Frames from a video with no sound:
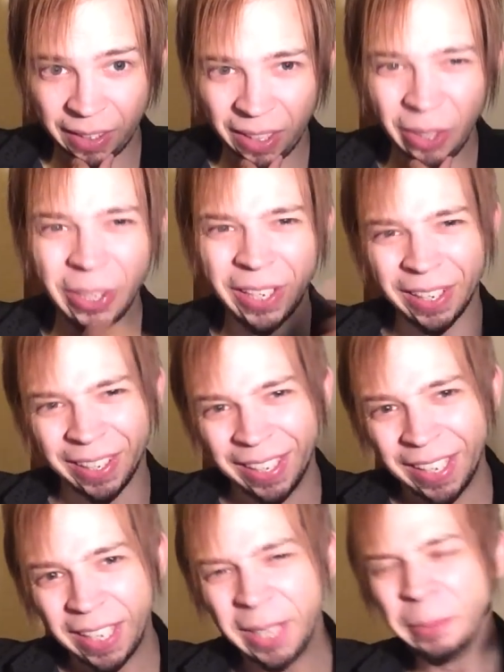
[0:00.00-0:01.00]
Oh yeah,
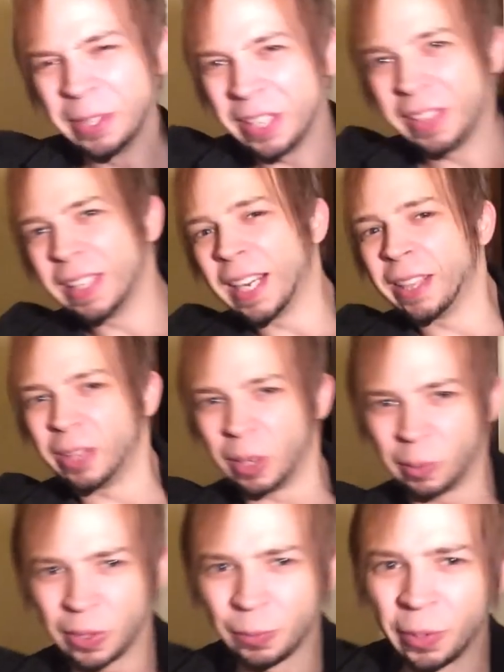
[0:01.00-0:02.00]
here was a thing that I
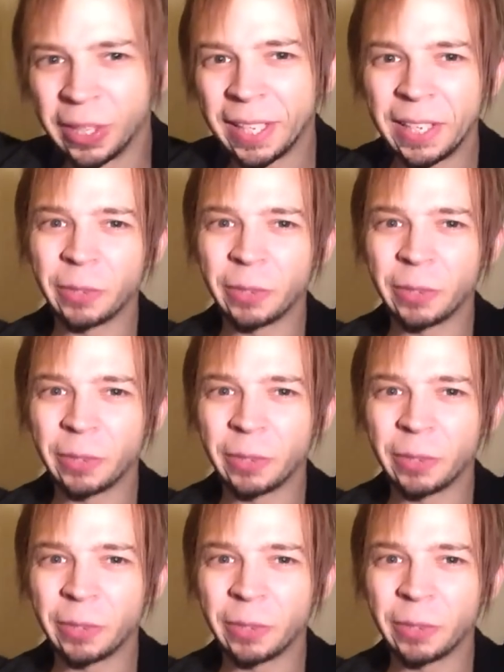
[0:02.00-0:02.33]
thought was really